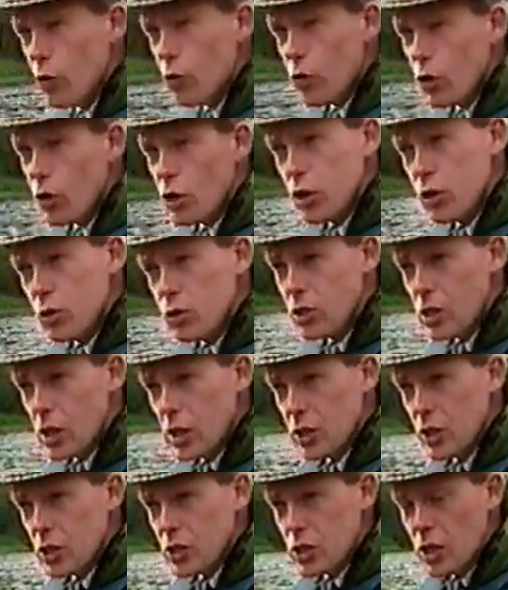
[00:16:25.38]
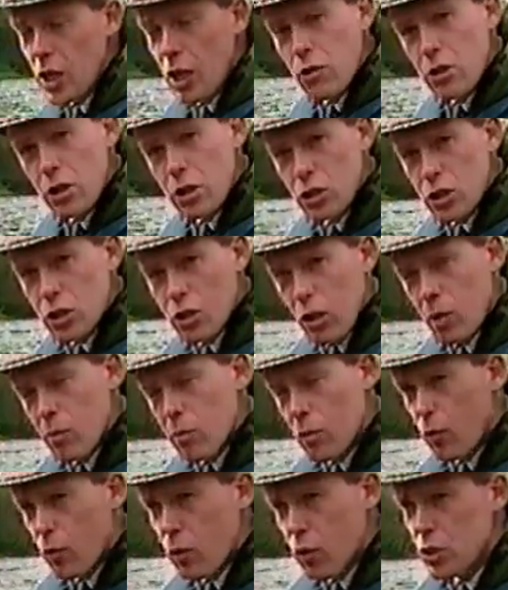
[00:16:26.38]
the rod loosely. There's no need to grip
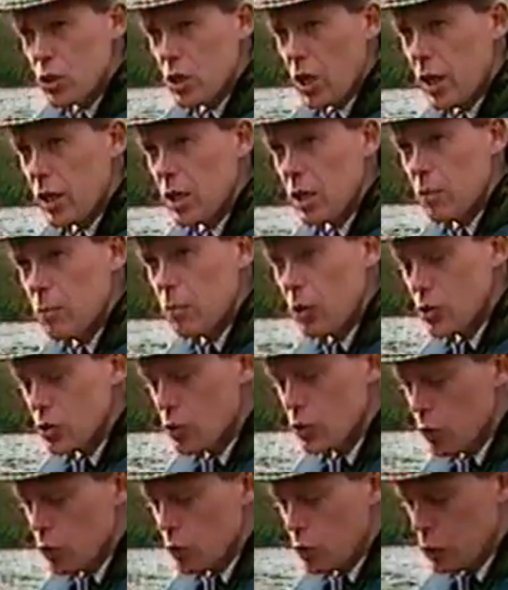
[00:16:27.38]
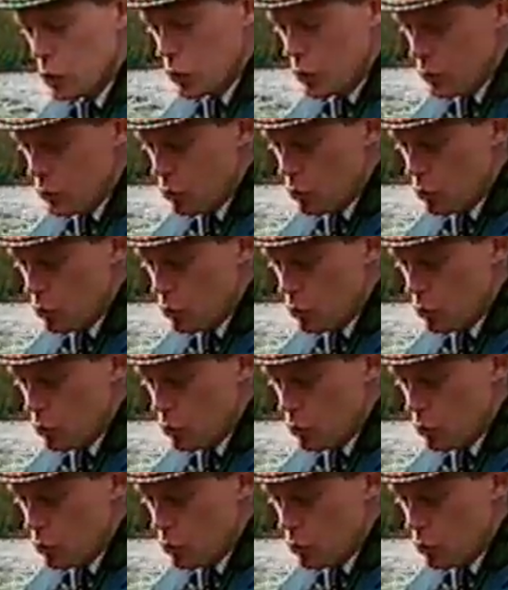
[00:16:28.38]
the rod tightly because all you'll do is